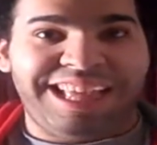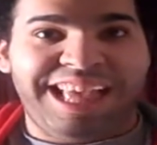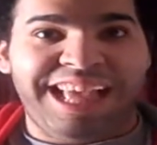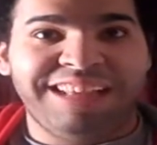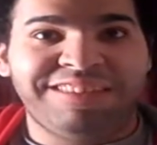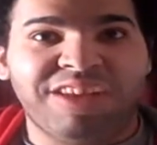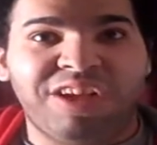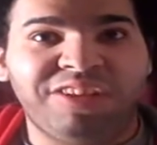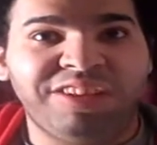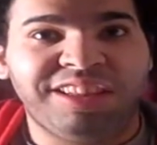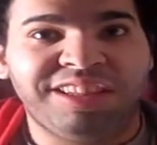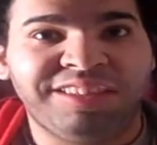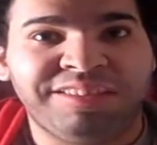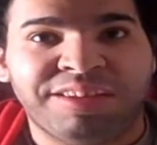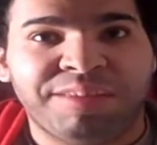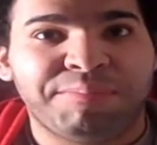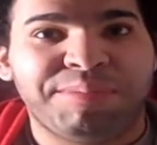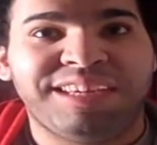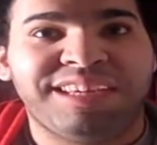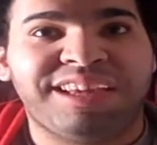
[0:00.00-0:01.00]
it's
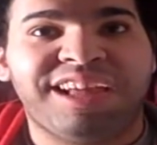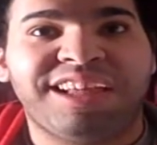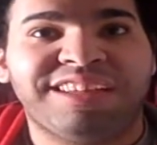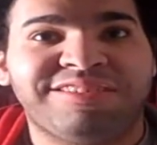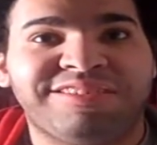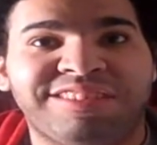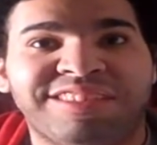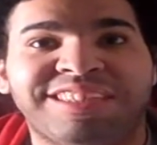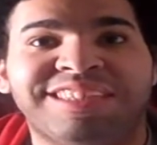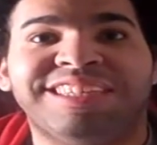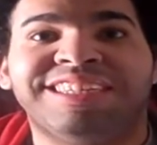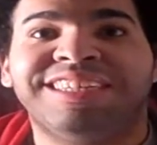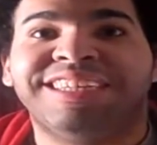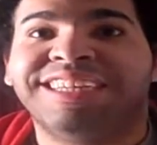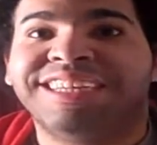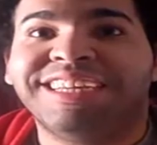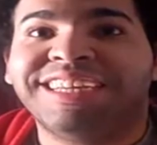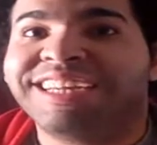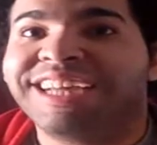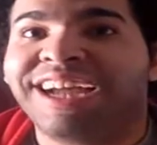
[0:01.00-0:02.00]
only because
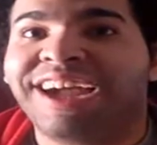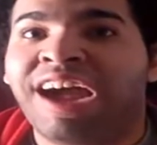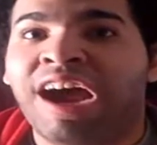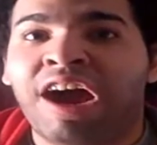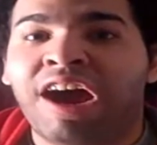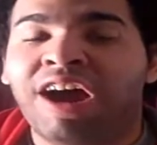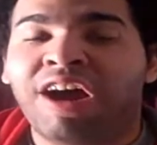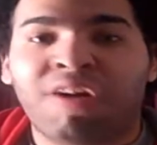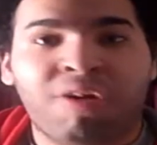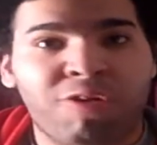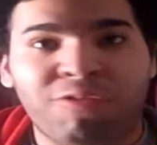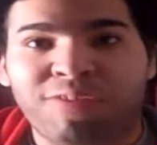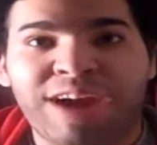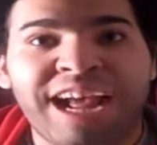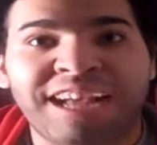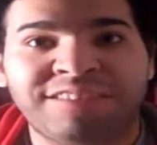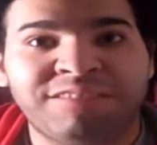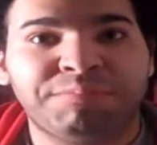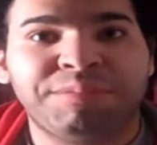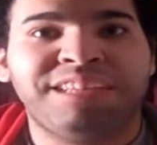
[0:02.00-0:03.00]

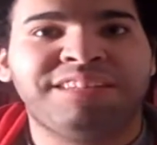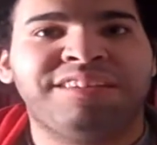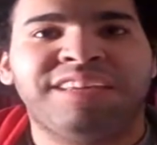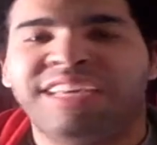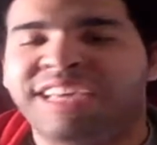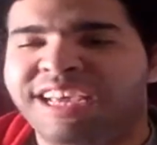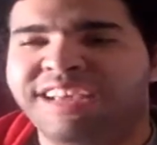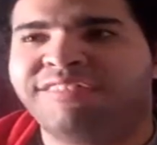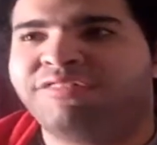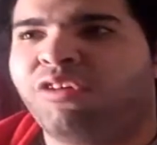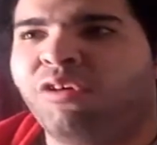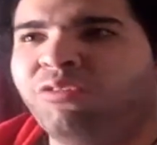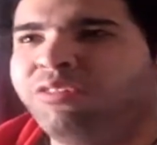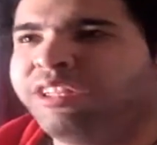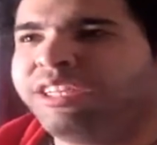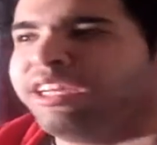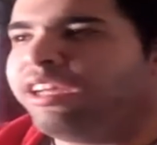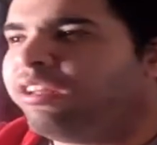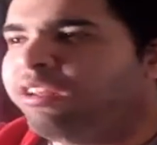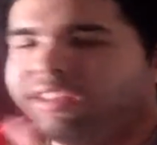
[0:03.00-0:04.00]
harassment is
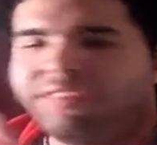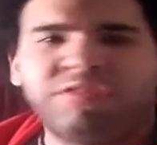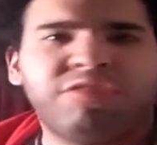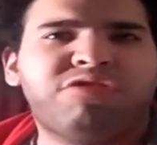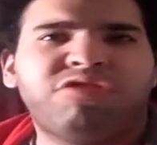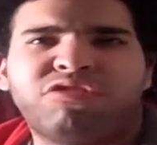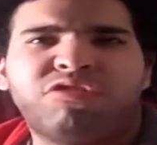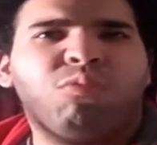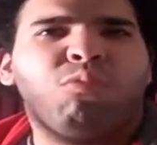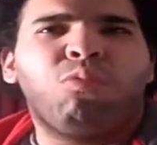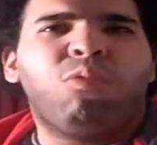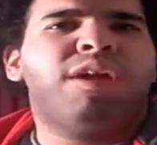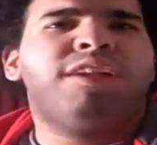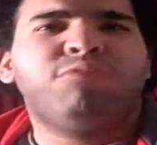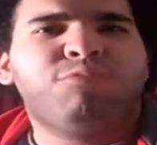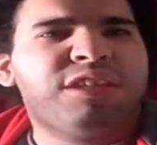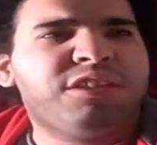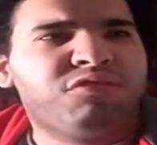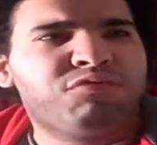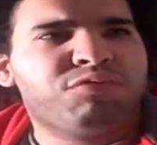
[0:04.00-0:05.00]
only, it's just a
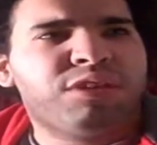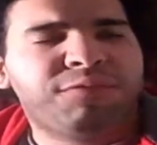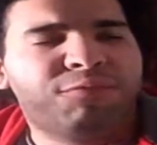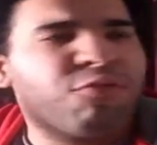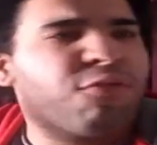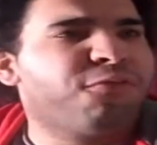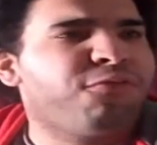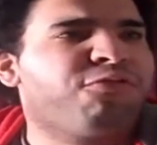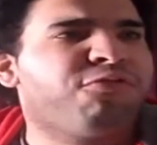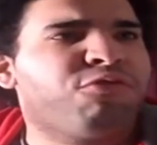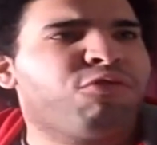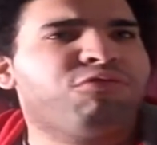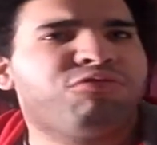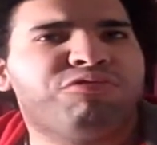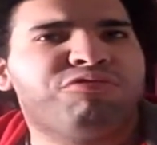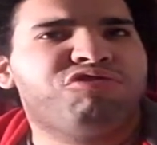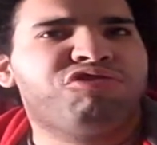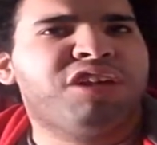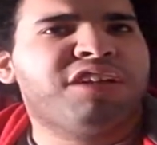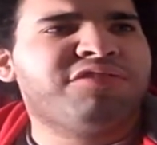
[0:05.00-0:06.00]
one-way street for
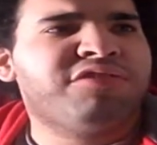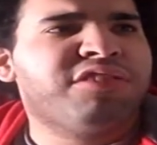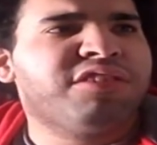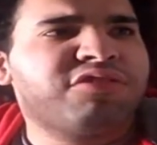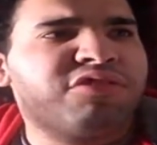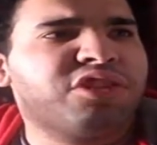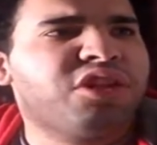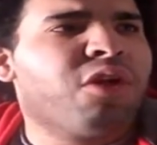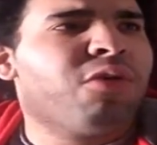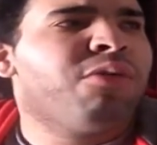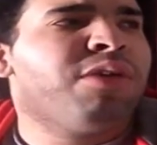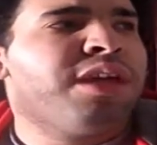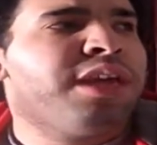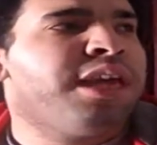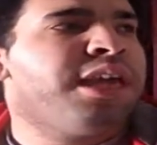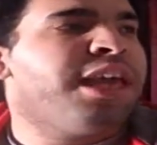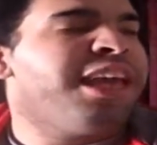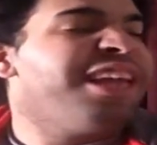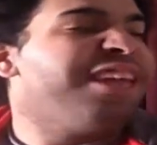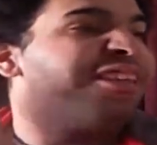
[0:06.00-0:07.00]
social justice, you know.
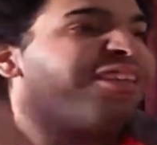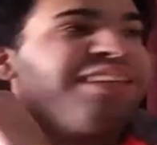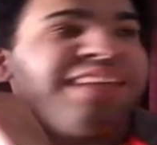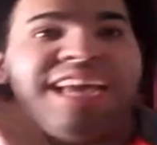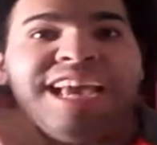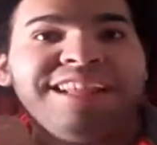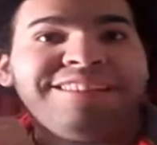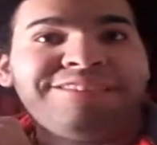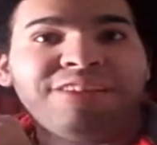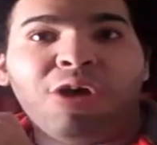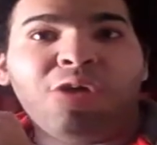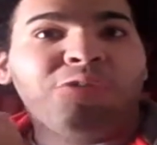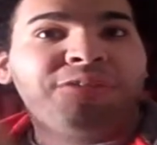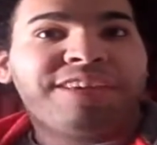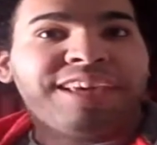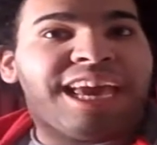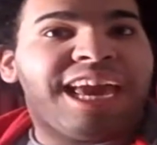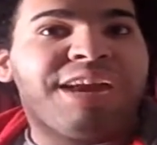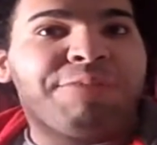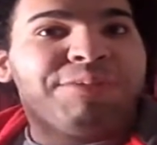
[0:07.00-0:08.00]
It's
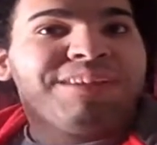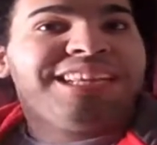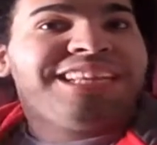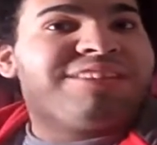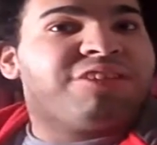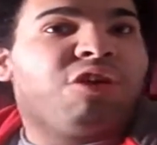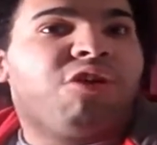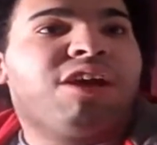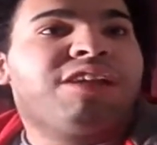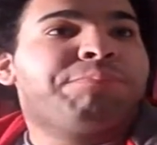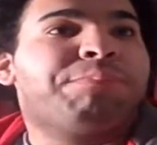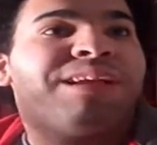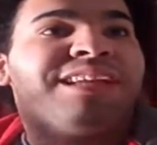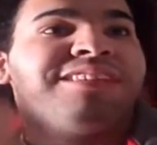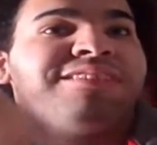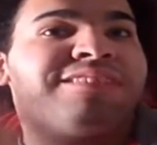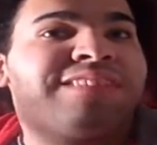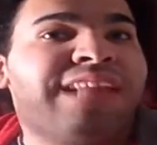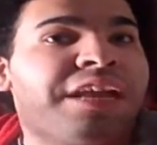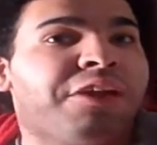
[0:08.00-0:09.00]
okay when they do it,
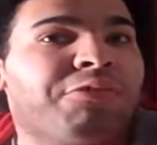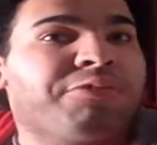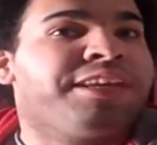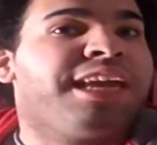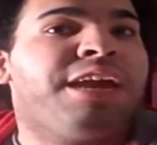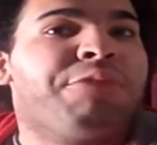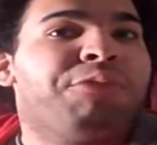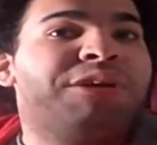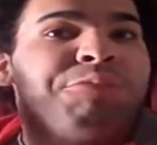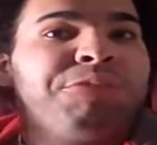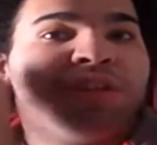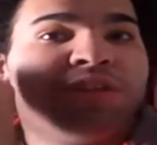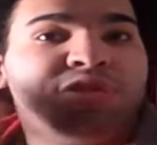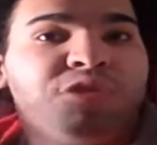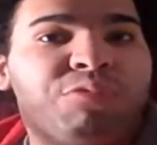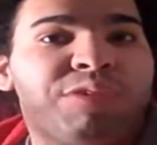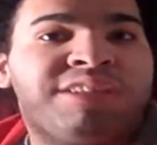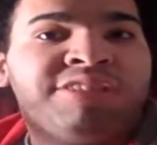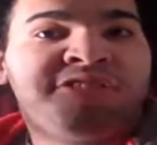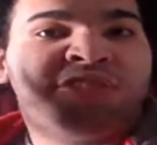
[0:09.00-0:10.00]
but it's not okay when we
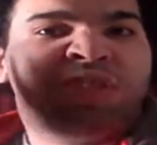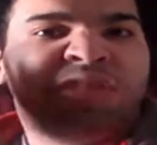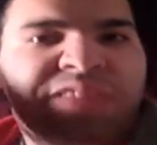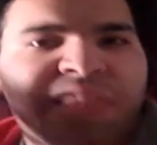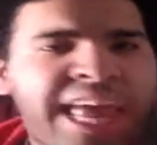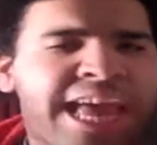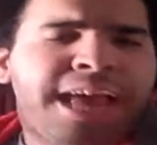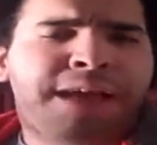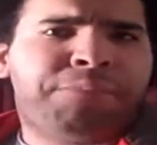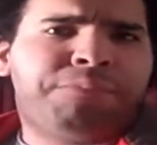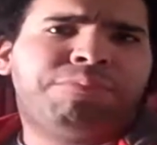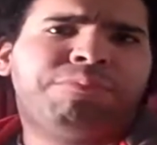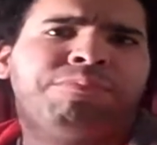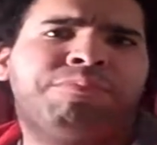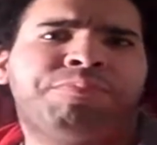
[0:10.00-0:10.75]
do it to them.